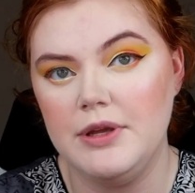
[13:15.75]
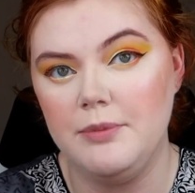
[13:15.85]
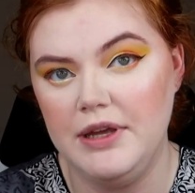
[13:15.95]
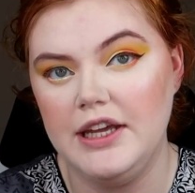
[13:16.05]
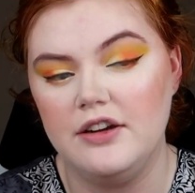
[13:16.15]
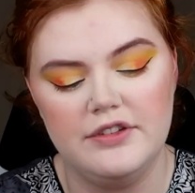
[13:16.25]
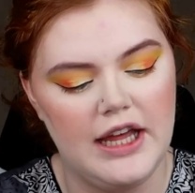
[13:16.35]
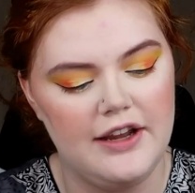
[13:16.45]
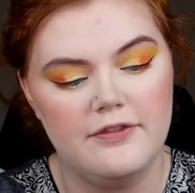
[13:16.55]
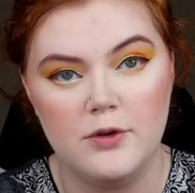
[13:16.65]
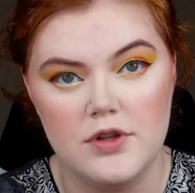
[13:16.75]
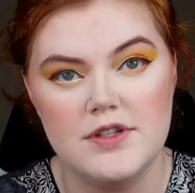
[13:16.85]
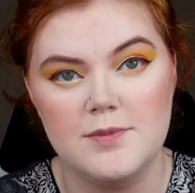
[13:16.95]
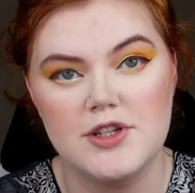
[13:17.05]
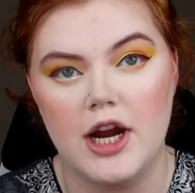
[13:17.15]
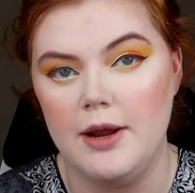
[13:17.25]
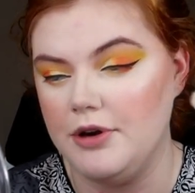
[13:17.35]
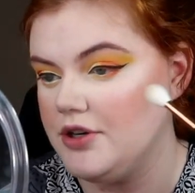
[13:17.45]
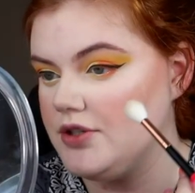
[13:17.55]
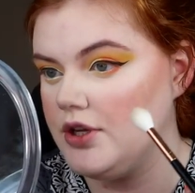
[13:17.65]
be a beacon of light for the
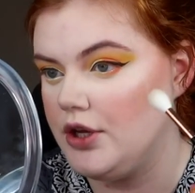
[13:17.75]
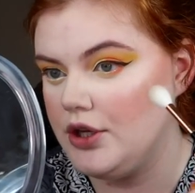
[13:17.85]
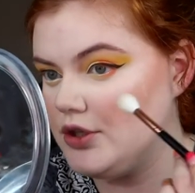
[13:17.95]
subscribers.